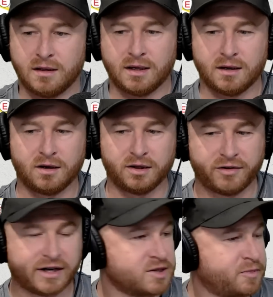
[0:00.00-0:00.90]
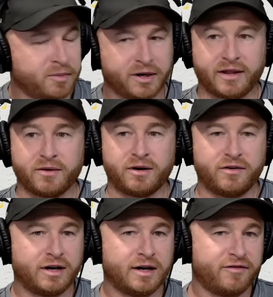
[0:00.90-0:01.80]
Yeah, Holy Racket's probably another
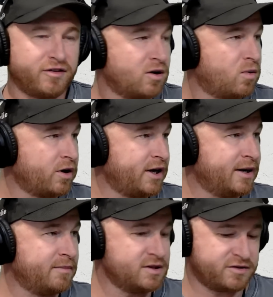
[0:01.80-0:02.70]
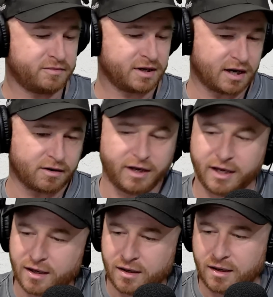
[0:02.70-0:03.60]
one for quaddie numbers from the Curry
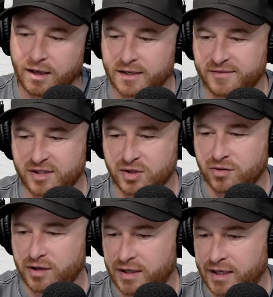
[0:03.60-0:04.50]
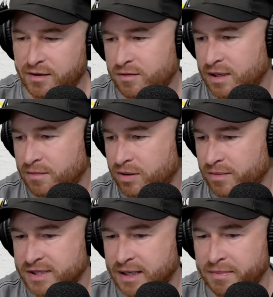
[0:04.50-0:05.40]
Yard. Ex-Victorian now
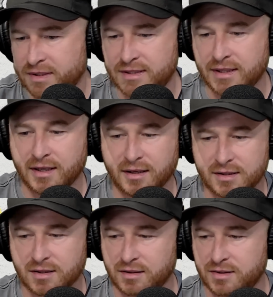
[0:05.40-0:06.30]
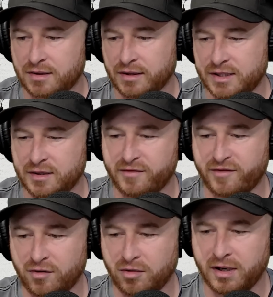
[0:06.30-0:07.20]
pops up. It's got sort of listed
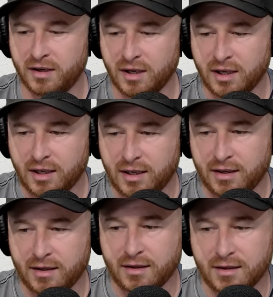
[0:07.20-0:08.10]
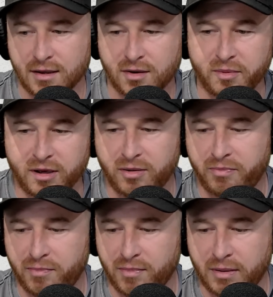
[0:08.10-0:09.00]
form and could be
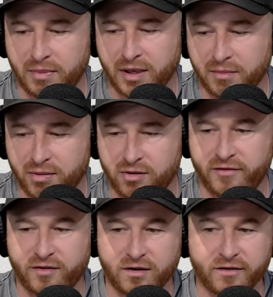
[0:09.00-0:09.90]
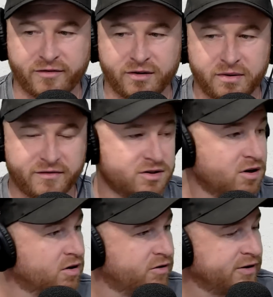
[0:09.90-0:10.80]
a big improver off a bit of a
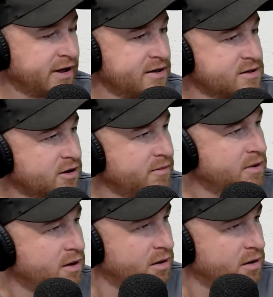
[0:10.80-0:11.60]
torrid run last time.